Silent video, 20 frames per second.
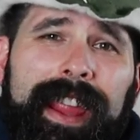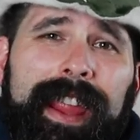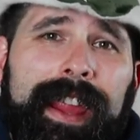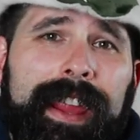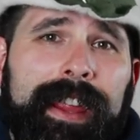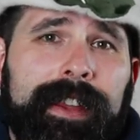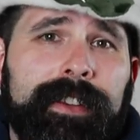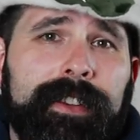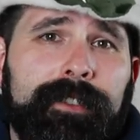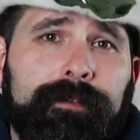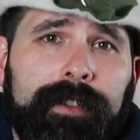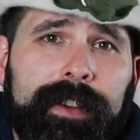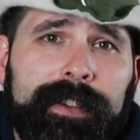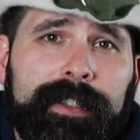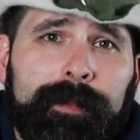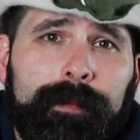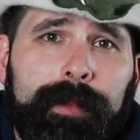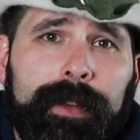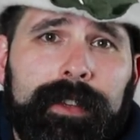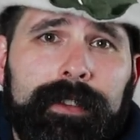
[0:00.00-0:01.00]
and in
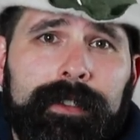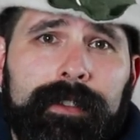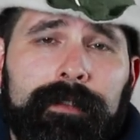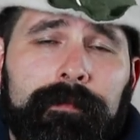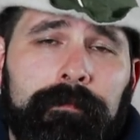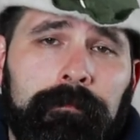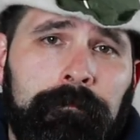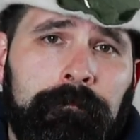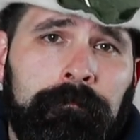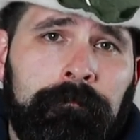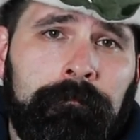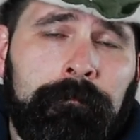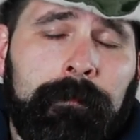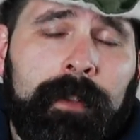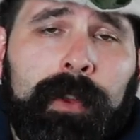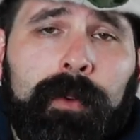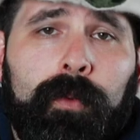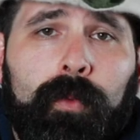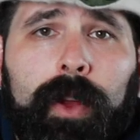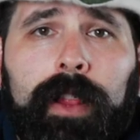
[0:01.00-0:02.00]
recipes
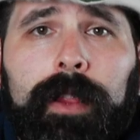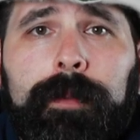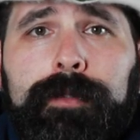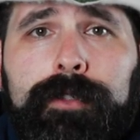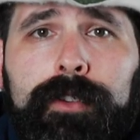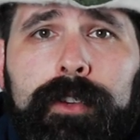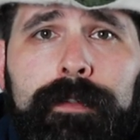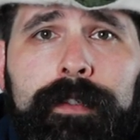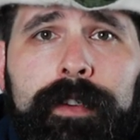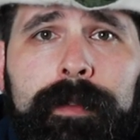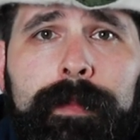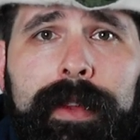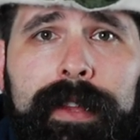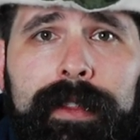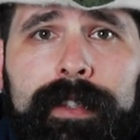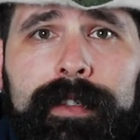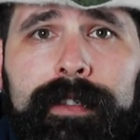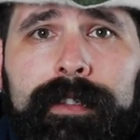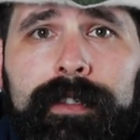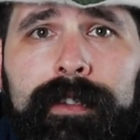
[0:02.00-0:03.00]
while observing
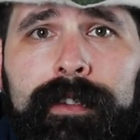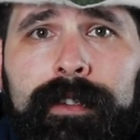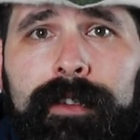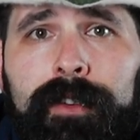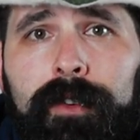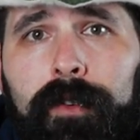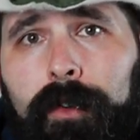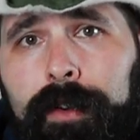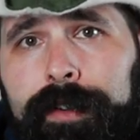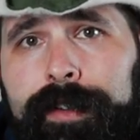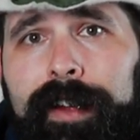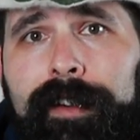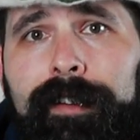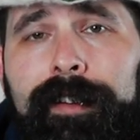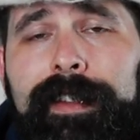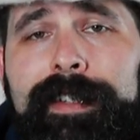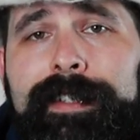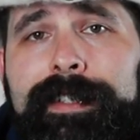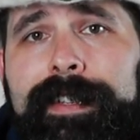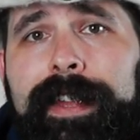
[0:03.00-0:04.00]
meatless or
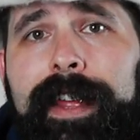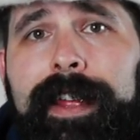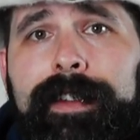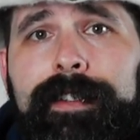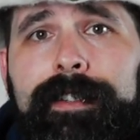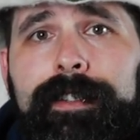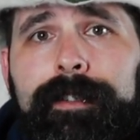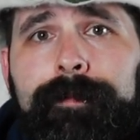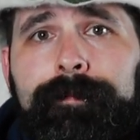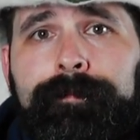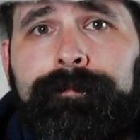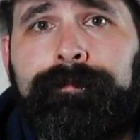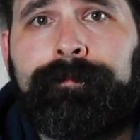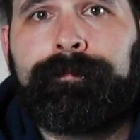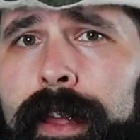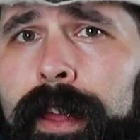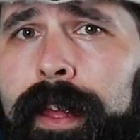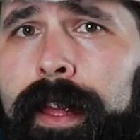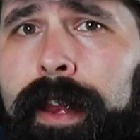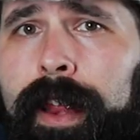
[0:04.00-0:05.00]
dairyless days.
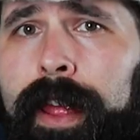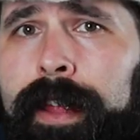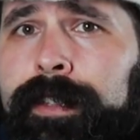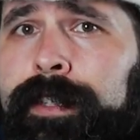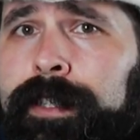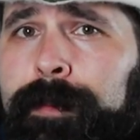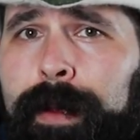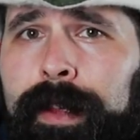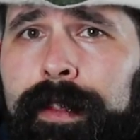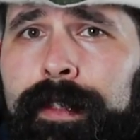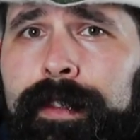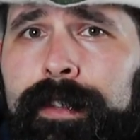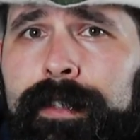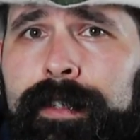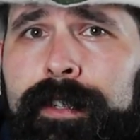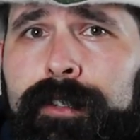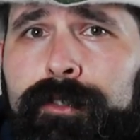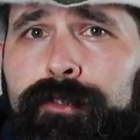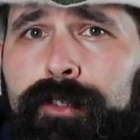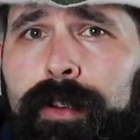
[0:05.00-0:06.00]
And I suspect
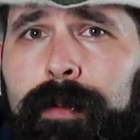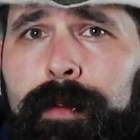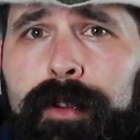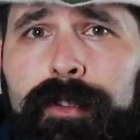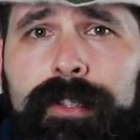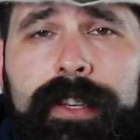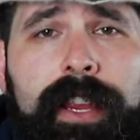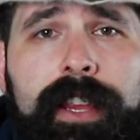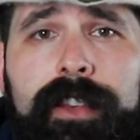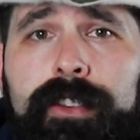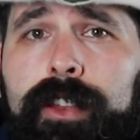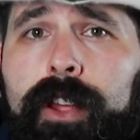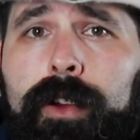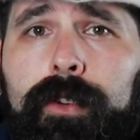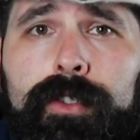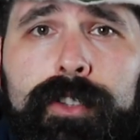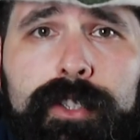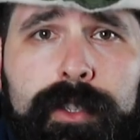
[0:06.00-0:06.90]
this contributes in no